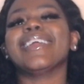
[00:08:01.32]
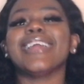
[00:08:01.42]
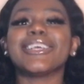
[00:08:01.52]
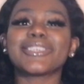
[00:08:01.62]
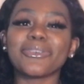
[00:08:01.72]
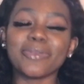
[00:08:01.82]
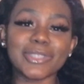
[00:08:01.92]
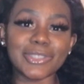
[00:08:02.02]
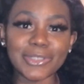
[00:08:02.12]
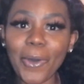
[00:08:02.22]
That shit was
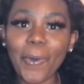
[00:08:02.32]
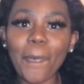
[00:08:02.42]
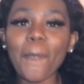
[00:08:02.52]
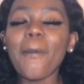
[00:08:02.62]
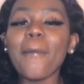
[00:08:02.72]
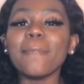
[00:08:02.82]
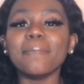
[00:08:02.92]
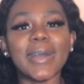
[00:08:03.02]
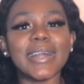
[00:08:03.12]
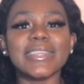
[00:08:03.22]
so
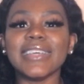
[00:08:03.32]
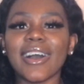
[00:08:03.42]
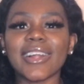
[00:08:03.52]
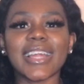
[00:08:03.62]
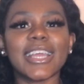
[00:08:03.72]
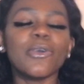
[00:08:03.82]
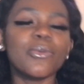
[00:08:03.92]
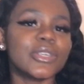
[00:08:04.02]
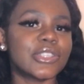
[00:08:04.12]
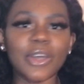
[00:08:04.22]
funny, y'all. Like, it
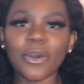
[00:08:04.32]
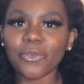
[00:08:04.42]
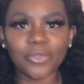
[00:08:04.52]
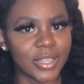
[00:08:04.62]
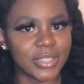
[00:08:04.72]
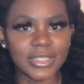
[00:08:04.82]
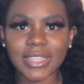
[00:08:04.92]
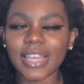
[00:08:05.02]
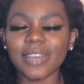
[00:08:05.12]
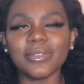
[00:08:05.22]
was so funny.
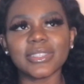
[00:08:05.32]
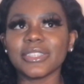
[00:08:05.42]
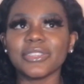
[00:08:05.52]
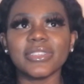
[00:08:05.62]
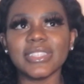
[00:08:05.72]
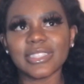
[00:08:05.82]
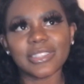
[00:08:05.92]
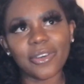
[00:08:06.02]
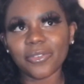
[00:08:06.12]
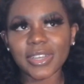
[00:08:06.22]
Like, it was literally
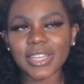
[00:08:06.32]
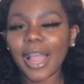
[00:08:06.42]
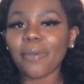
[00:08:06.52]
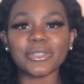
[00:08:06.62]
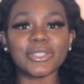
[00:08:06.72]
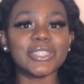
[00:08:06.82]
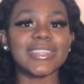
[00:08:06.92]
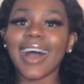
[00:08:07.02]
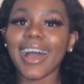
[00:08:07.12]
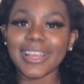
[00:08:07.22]
so funny. I was
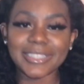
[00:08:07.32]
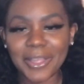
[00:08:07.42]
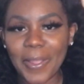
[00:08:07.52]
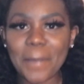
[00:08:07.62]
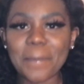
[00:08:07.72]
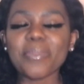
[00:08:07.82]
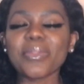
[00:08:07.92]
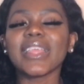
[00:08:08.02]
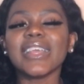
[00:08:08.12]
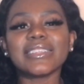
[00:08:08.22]
dying.
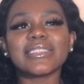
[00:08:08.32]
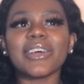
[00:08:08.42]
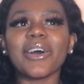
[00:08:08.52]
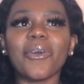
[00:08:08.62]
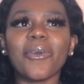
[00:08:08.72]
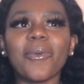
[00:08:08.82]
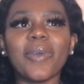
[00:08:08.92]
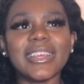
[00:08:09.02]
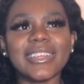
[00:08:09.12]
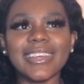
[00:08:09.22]
So
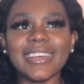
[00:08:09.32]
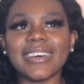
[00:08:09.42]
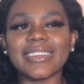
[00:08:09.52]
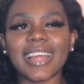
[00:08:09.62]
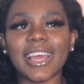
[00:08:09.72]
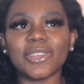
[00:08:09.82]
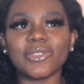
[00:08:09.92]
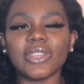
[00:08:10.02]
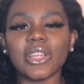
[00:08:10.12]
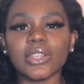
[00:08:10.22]
yeah, like,
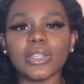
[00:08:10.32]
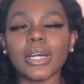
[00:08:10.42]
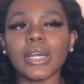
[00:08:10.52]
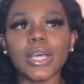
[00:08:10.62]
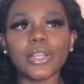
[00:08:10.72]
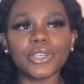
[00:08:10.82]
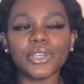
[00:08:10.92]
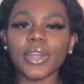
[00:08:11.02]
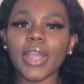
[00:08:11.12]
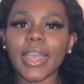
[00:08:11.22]
another
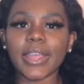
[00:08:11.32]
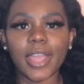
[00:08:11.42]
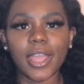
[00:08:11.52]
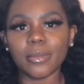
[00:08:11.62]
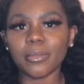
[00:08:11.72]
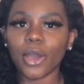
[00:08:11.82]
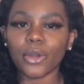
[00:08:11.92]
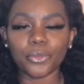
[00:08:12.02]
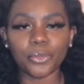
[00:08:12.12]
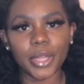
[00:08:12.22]
girl had came out
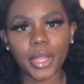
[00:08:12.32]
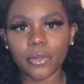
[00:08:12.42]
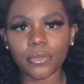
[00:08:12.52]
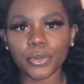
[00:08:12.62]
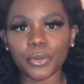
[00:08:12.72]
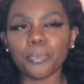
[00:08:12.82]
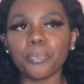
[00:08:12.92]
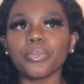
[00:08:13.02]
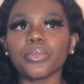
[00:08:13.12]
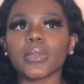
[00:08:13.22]
or whatever,
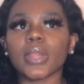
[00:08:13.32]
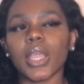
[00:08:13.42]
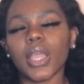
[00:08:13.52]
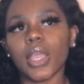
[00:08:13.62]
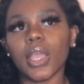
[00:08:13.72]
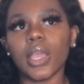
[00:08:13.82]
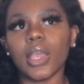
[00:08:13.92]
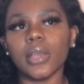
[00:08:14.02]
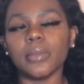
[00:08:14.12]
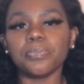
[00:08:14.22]

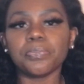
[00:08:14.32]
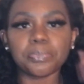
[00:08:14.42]
and